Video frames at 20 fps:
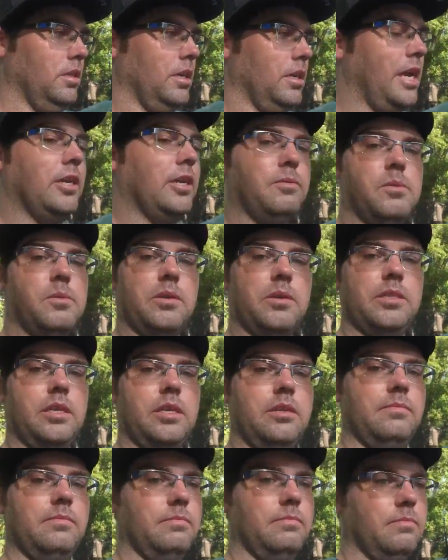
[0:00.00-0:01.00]
out of
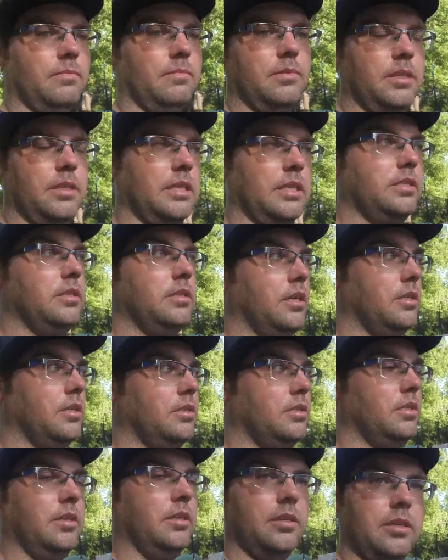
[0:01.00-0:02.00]
warranty and that
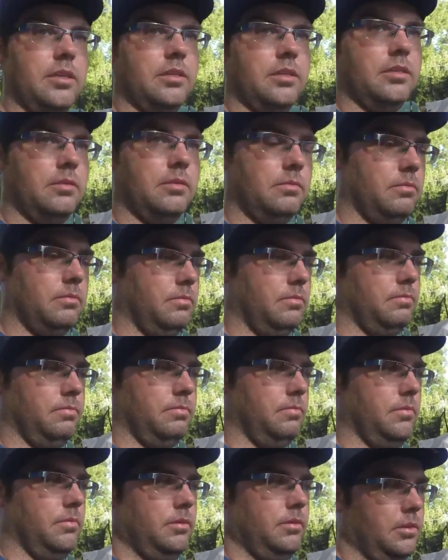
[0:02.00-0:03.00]
sucks uh, it's
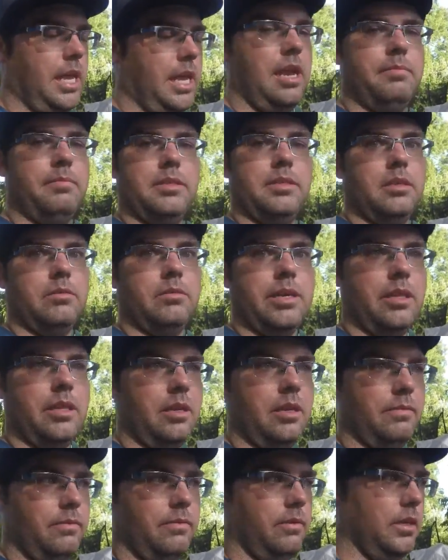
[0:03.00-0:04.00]
Amazon right
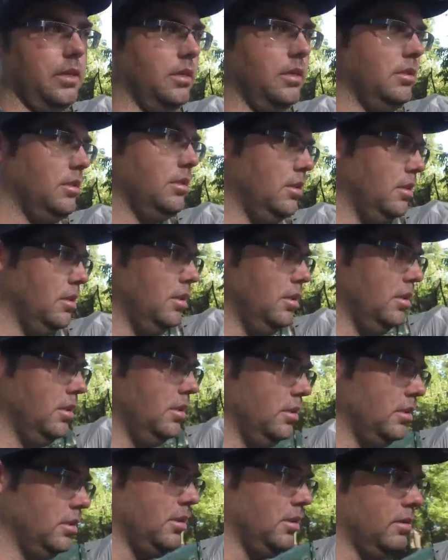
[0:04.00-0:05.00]
there for you
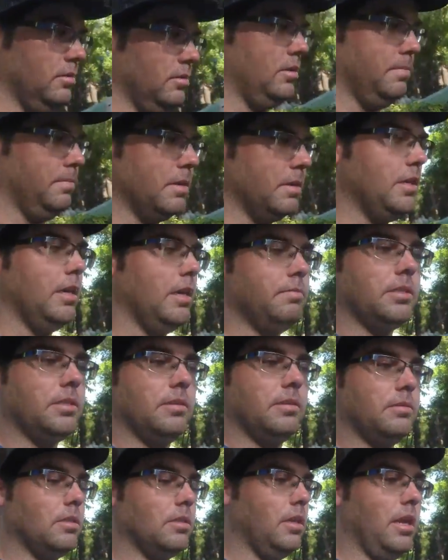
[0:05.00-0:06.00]
so typically
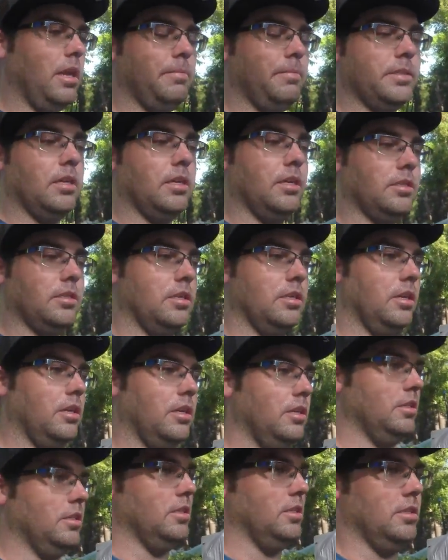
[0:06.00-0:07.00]
Amazon's Amazon is
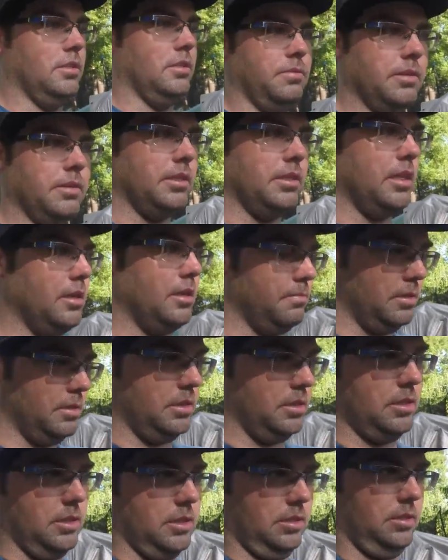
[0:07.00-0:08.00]
good it's just this one time
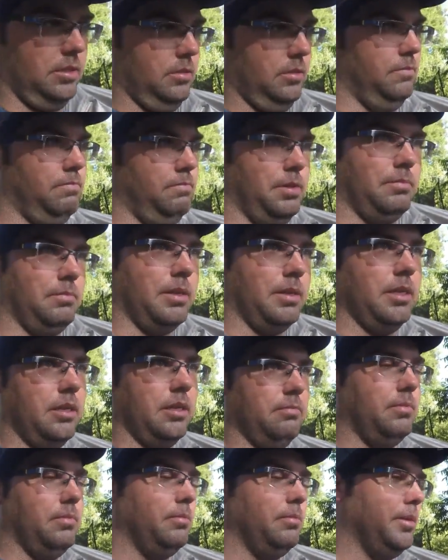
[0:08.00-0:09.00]
just bit my
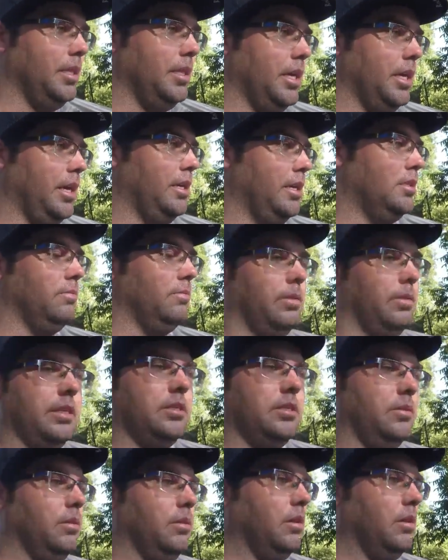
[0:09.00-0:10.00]
bit me in the ass so way too